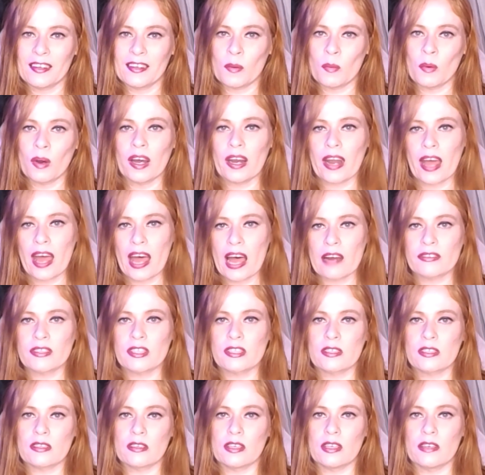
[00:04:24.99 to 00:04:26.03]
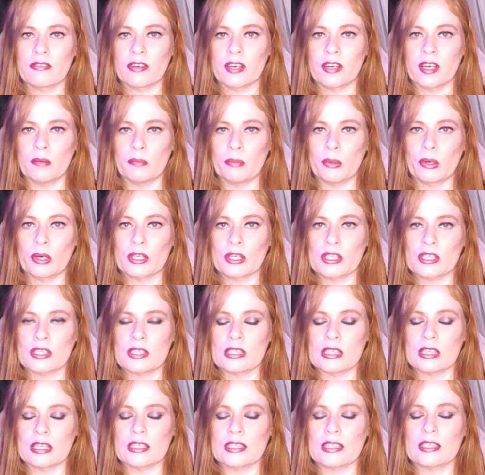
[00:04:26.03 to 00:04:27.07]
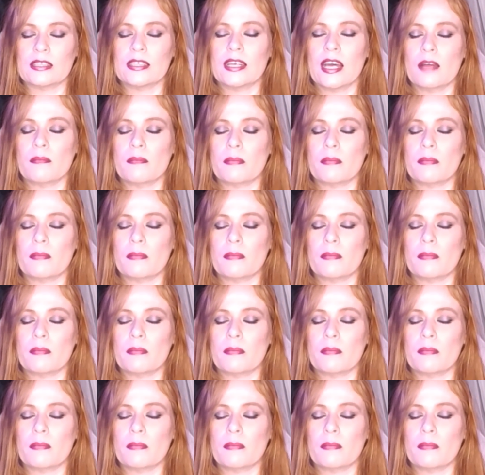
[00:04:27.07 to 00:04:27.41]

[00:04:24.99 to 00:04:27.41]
You want after-delivery abortions, Alyssa.